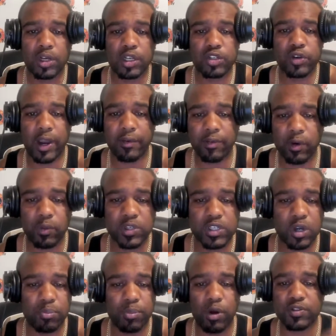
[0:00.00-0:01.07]
The traffic was
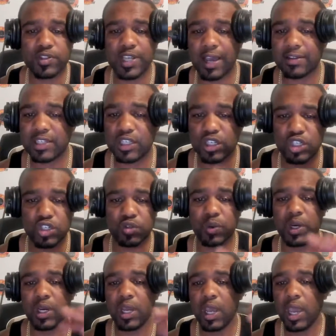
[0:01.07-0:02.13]
on both sides of the
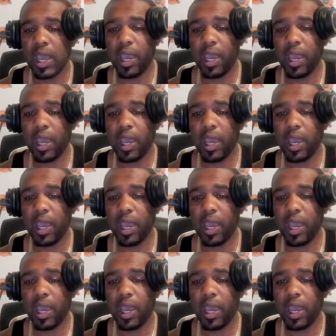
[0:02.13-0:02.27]
street,